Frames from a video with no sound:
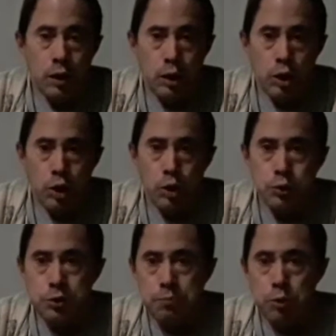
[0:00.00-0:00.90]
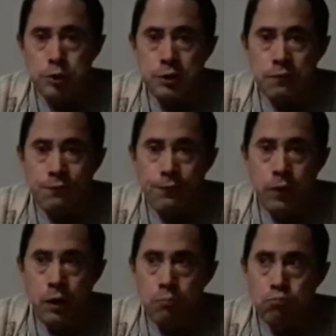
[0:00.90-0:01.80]
go to the points of
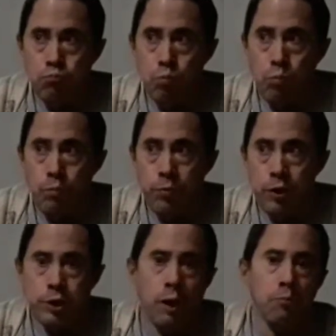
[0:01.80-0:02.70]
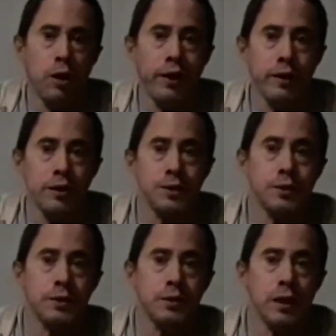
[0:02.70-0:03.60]
the Tom
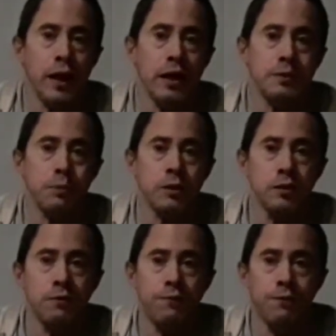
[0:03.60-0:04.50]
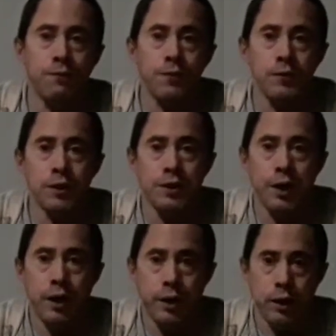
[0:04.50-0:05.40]
Likas aspect of the
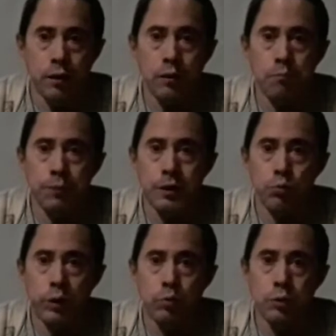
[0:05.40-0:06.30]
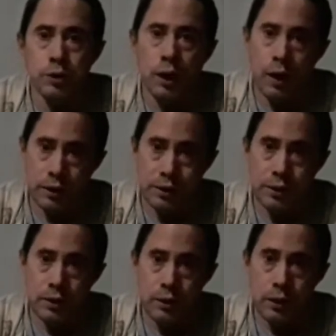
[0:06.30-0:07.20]
dating, but we will not
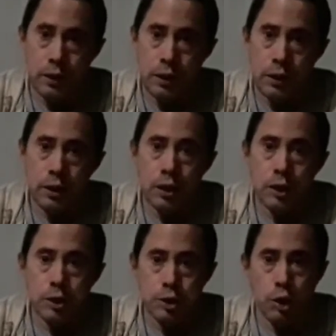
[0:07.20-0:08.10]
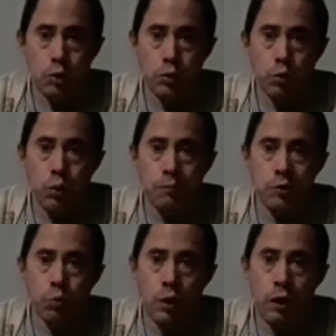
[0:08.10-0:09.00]
show the
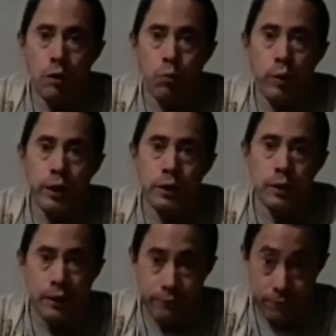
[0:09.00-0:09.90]
woman where we live.